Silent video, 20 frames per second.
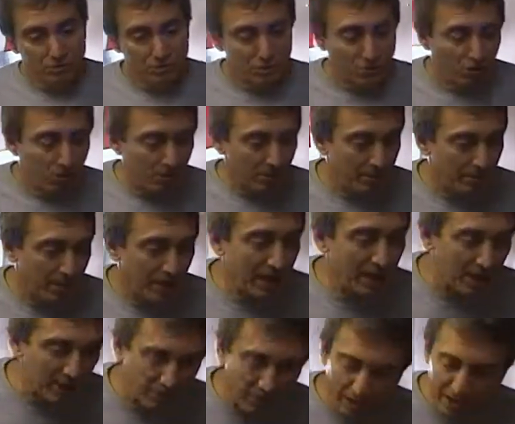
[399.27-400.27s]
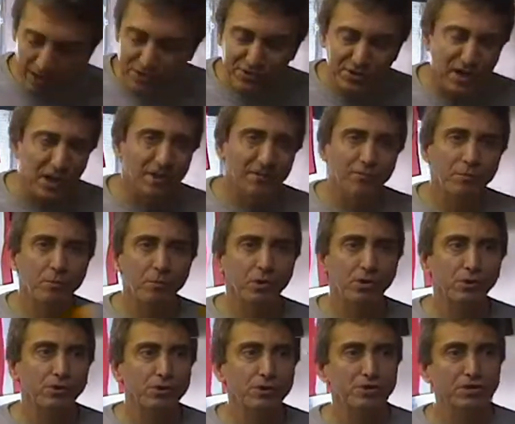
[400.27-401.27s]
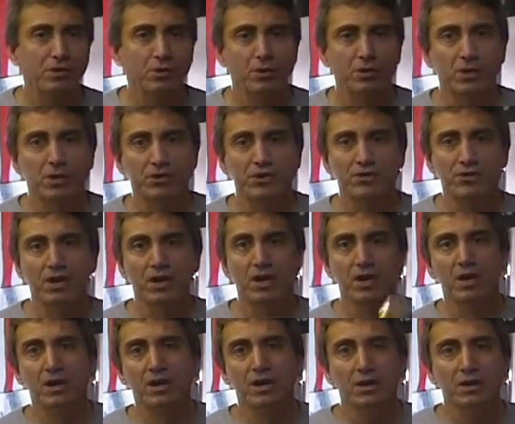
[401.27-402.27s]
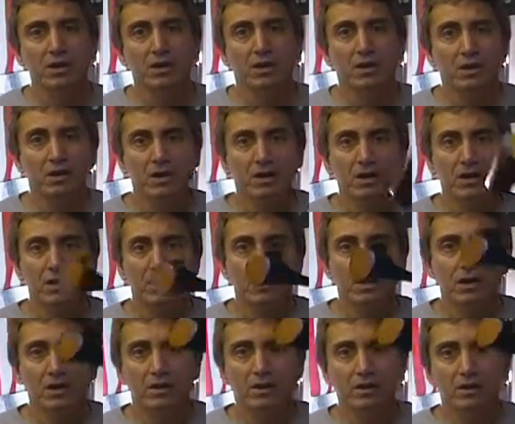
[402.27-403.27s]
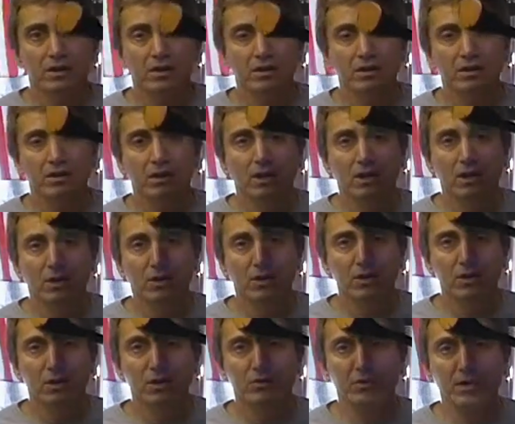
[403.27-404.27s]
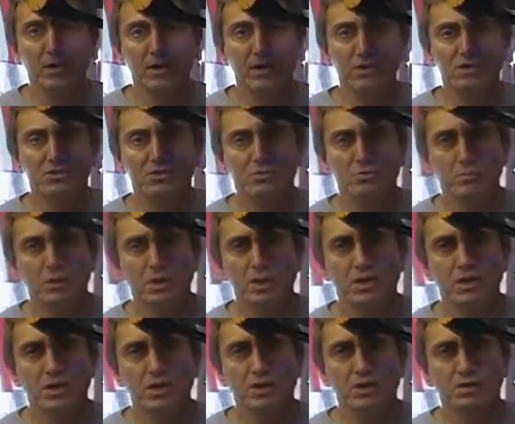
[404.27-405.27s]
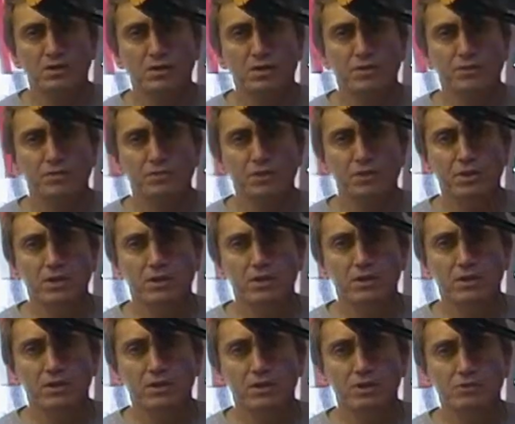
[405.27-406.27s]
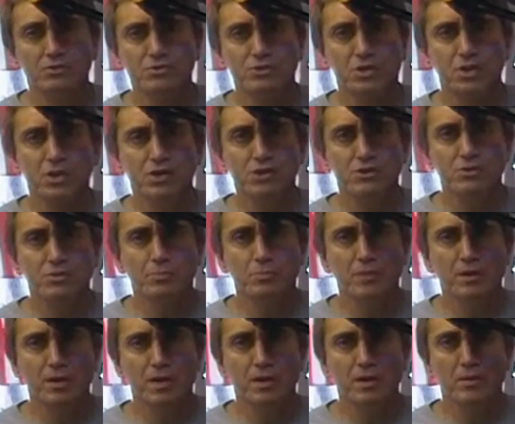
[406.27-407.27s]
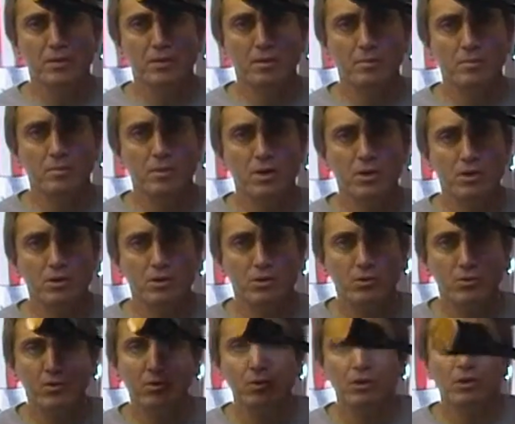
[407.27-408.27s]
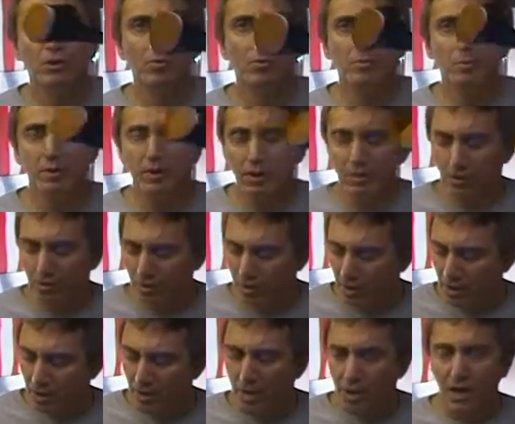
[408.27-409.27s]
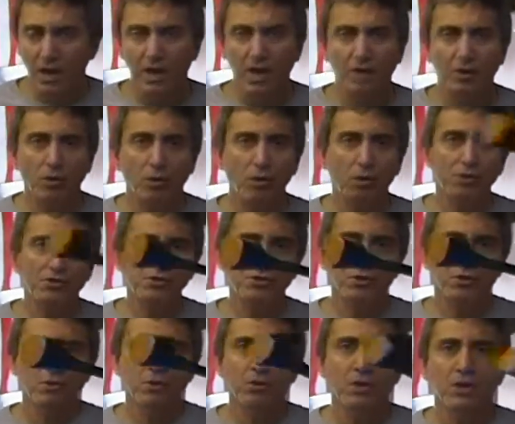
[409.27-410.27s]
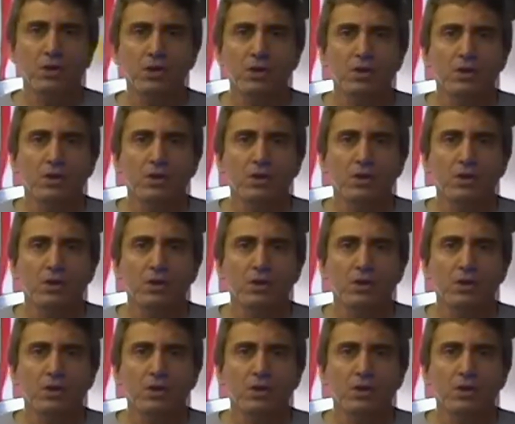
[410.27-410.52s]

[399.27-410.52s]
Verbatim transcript: So mm -hmm. anyway, aside from all this, I want to say uh, uh, hello and greetings to my near dear friend in Osaka, Japan, Miho. Hello, Miho, and also